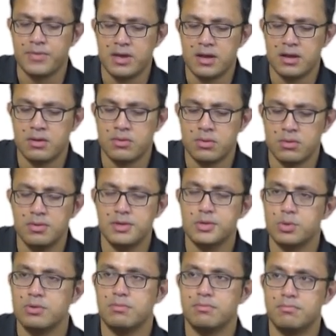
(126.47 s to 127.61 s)
and only
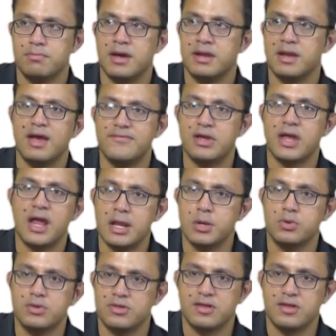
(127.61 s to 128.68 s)
by navigating through the